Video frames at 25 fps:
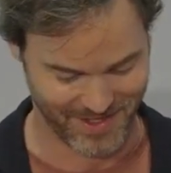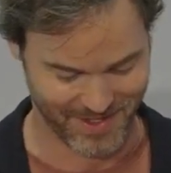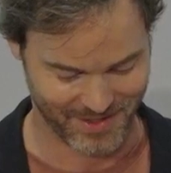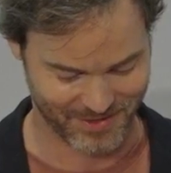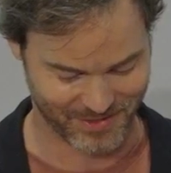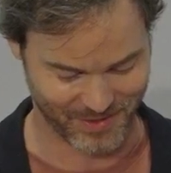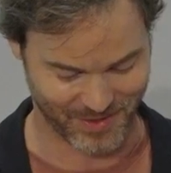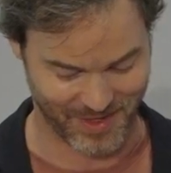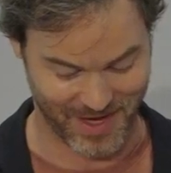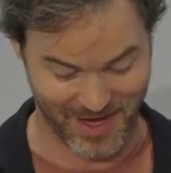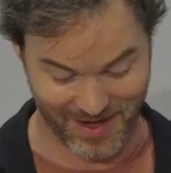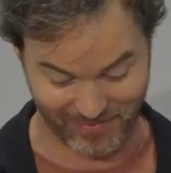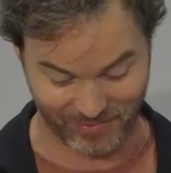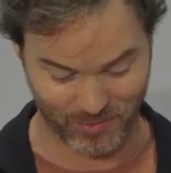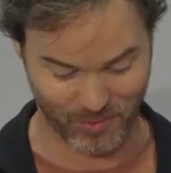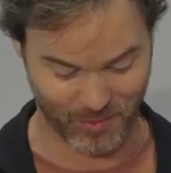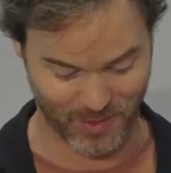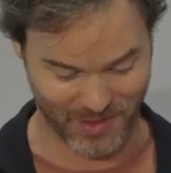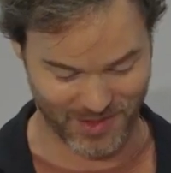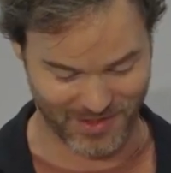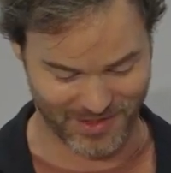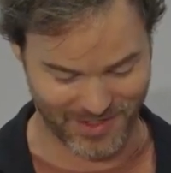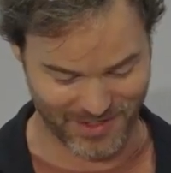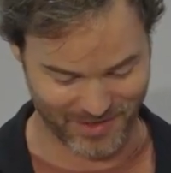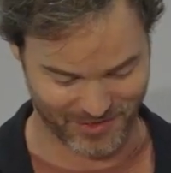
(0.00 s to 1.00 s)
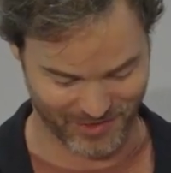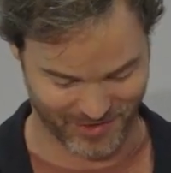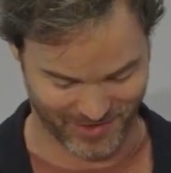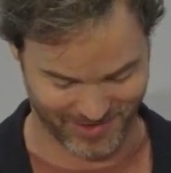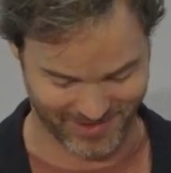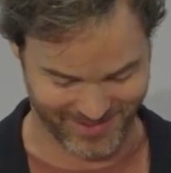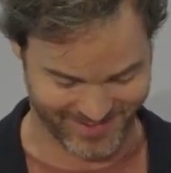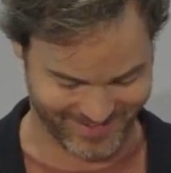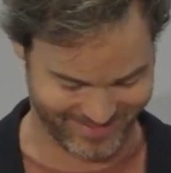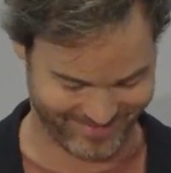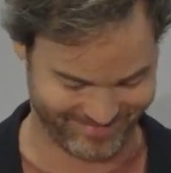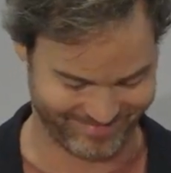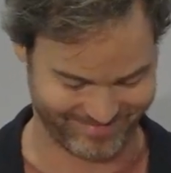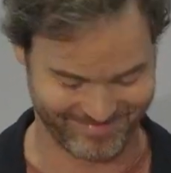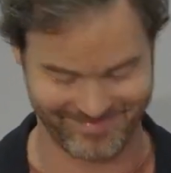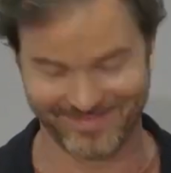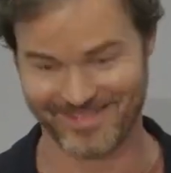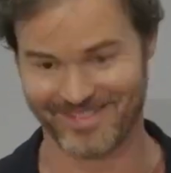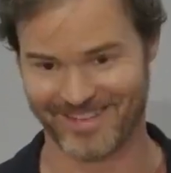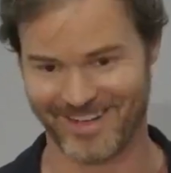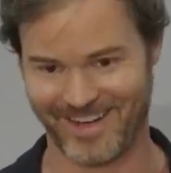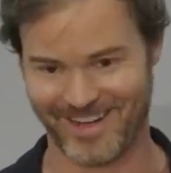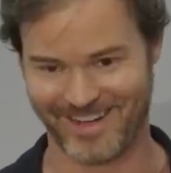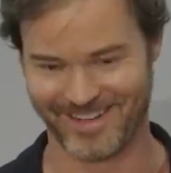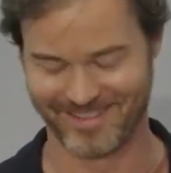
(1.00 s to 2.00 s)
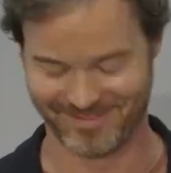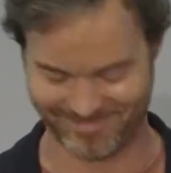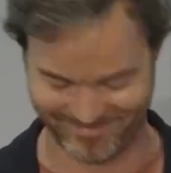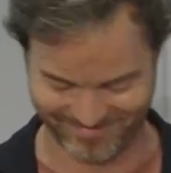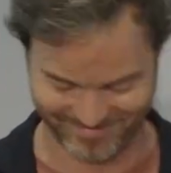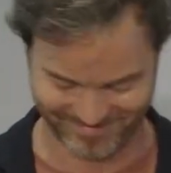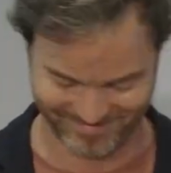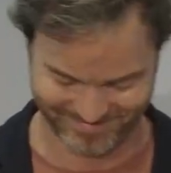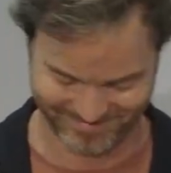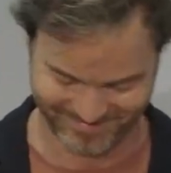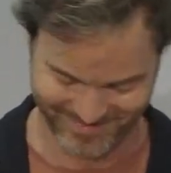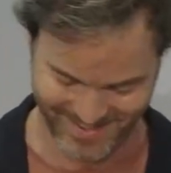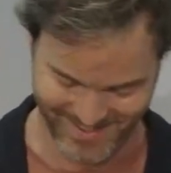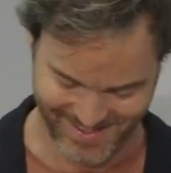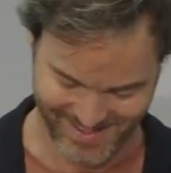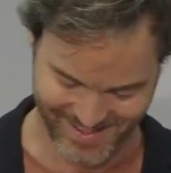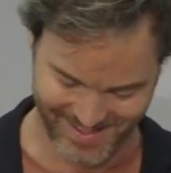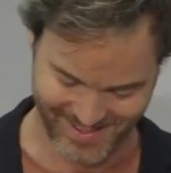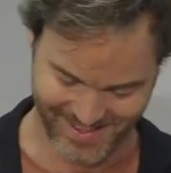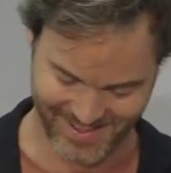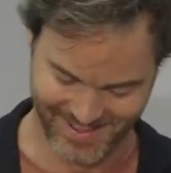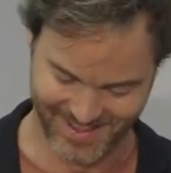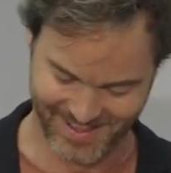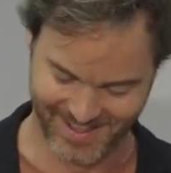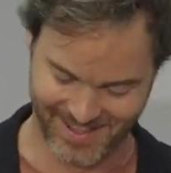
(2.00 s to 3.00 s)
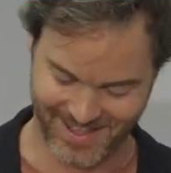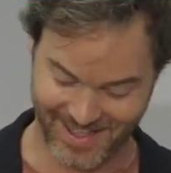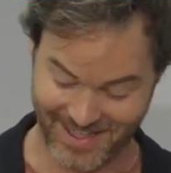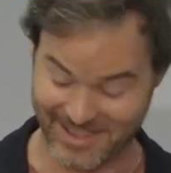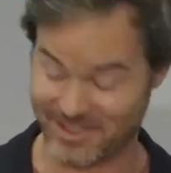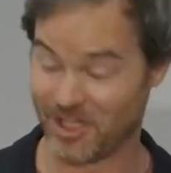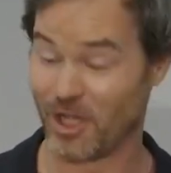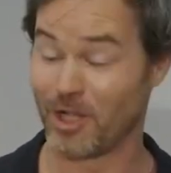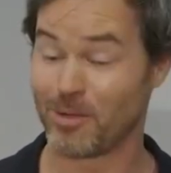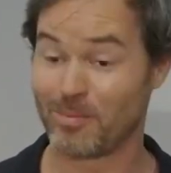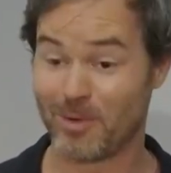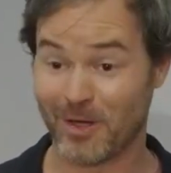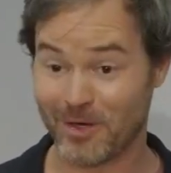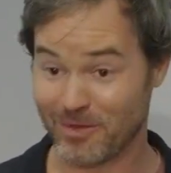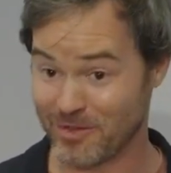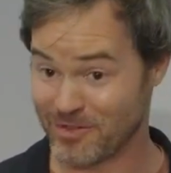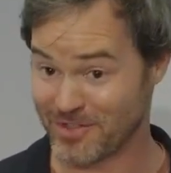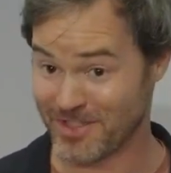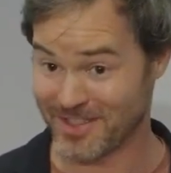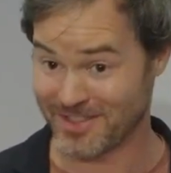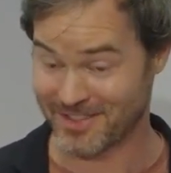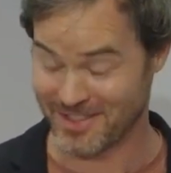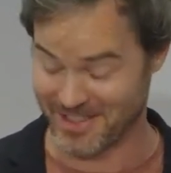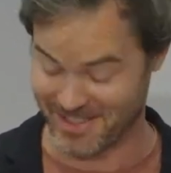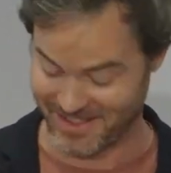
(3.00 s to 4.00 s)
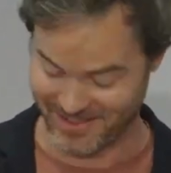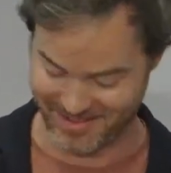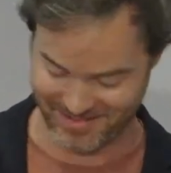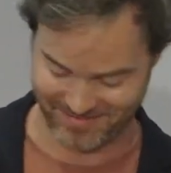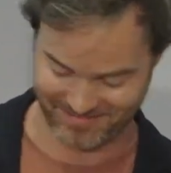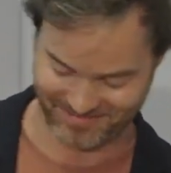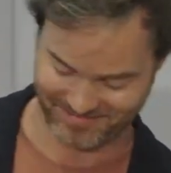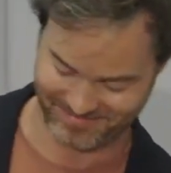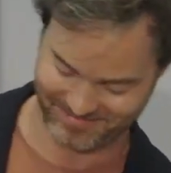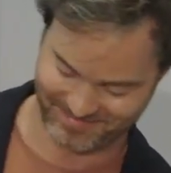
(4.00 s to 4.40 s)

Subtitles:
So I have to wear a t-shirt, right? It's all about logistics.